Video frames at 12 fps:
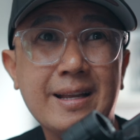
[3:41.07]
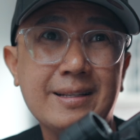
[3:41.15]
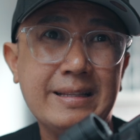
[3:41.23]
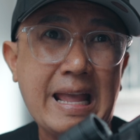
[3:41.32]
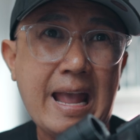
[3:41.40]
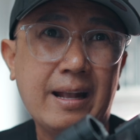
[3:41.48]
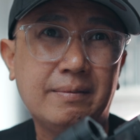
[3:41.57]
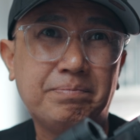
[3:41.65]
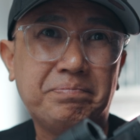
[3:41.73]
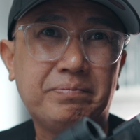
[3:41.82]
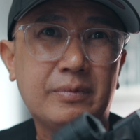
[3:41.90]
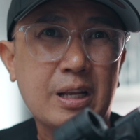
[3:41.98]
does take
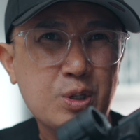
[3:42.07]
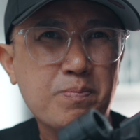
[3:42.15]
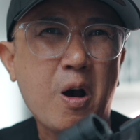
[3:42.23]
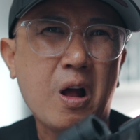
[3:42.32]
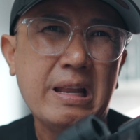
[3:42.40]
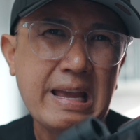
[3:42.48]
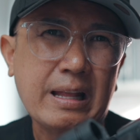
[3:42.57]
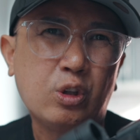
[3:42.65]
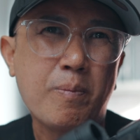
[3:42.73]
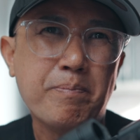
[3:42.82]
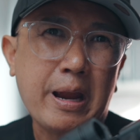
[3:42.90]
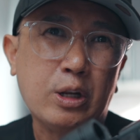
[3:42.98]
a small hit
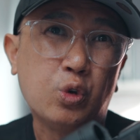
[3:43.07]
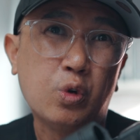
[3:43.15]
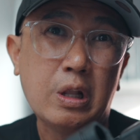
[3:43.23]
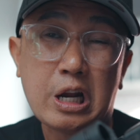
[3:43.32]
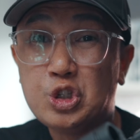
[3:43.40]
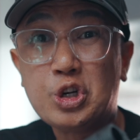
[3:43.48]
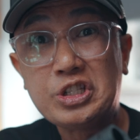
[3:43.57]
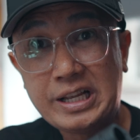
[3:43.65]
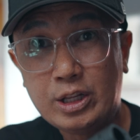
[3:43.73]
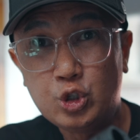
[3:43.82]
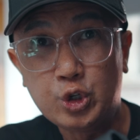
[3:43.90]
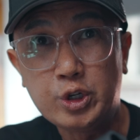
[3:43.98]
compared to larger
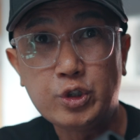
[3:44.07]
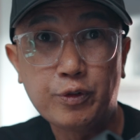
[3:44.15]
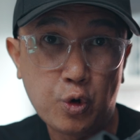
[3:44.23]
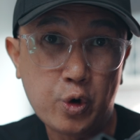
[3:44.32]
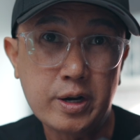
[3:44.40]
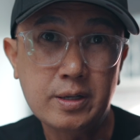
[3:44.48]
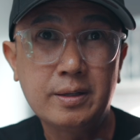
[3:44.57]
sensors, of course,